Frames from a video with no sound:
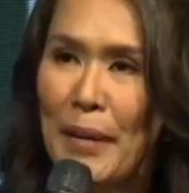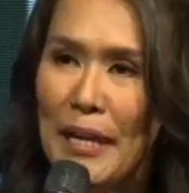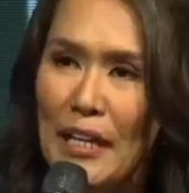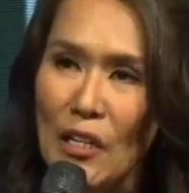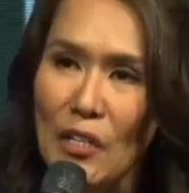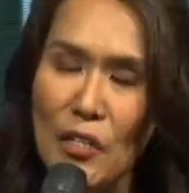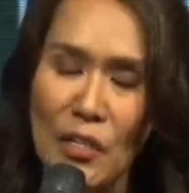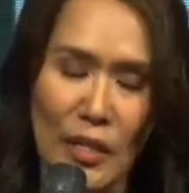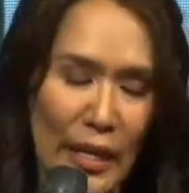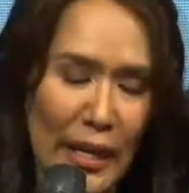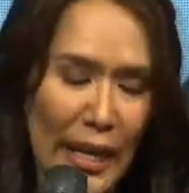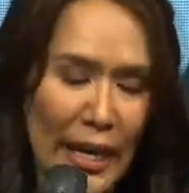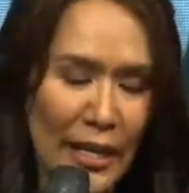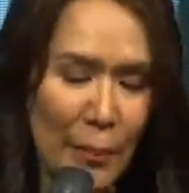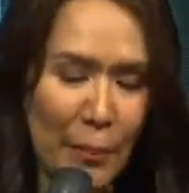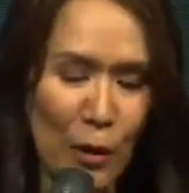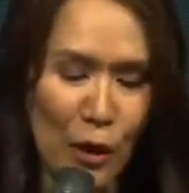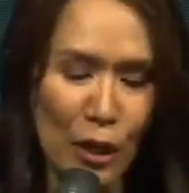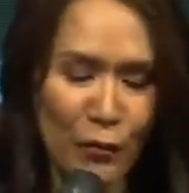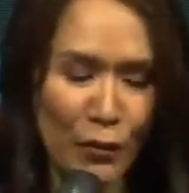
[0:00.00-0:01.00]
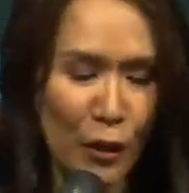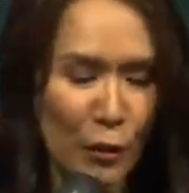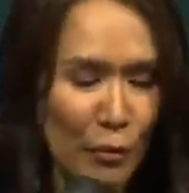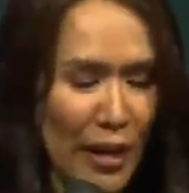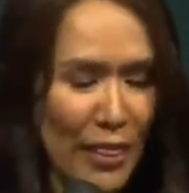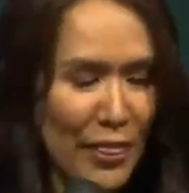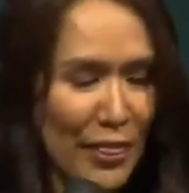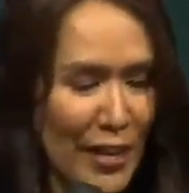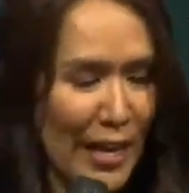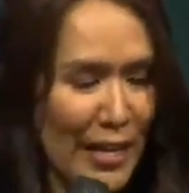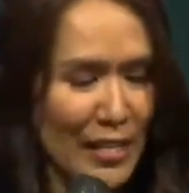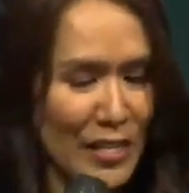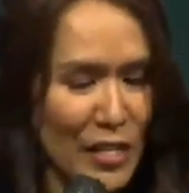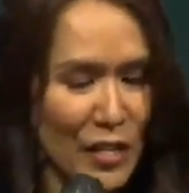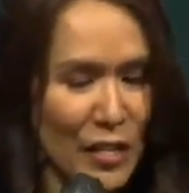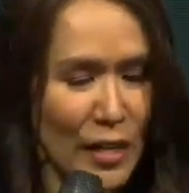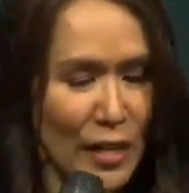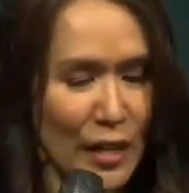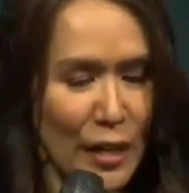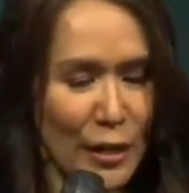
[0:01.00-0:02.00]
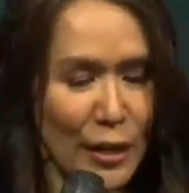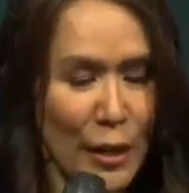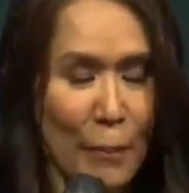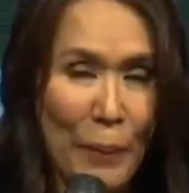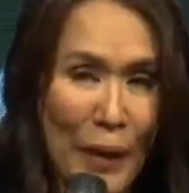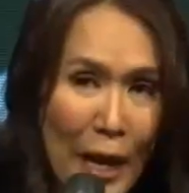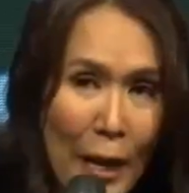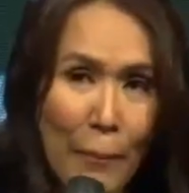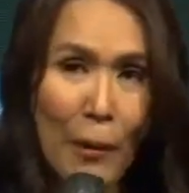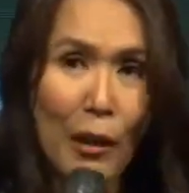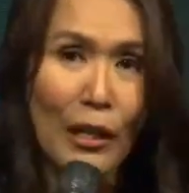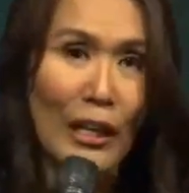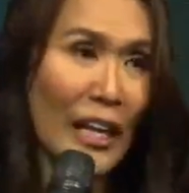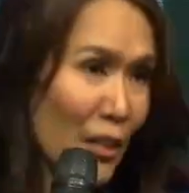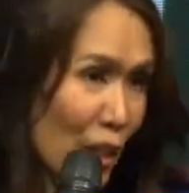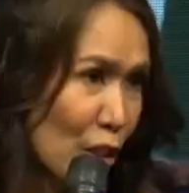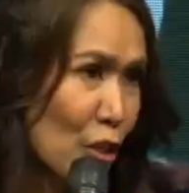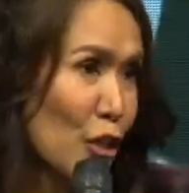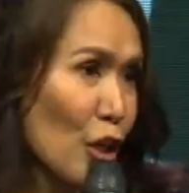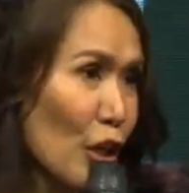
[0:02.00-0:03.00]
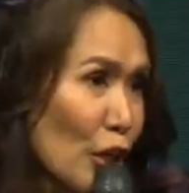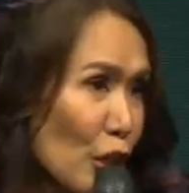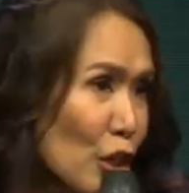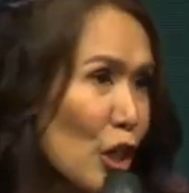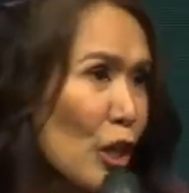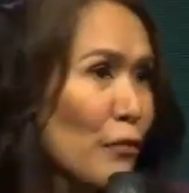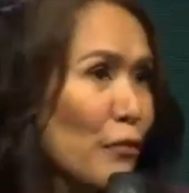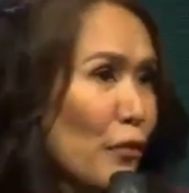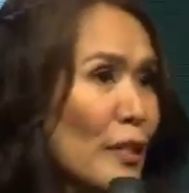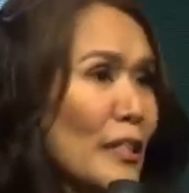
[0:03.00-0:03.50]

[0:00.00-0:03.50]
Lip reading: Because in the book of Corinthians, the people in the church